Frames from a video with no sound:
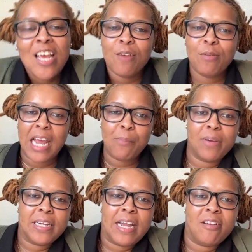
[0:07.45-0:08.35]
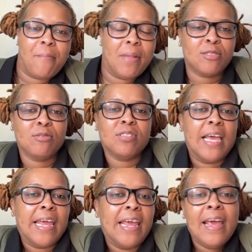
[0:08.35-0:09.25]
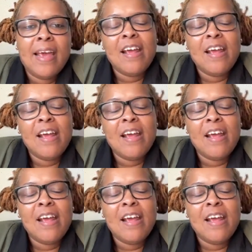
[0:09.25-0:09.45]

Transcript: and we kind of break down their mental state